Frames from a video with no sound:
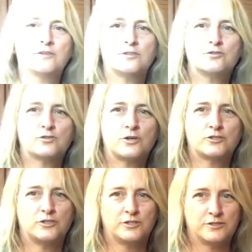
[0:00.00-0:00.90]
the
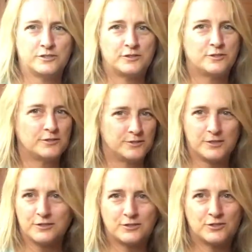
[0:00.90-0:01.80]
construction is
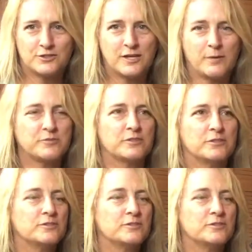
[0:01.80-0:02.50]
just absolutely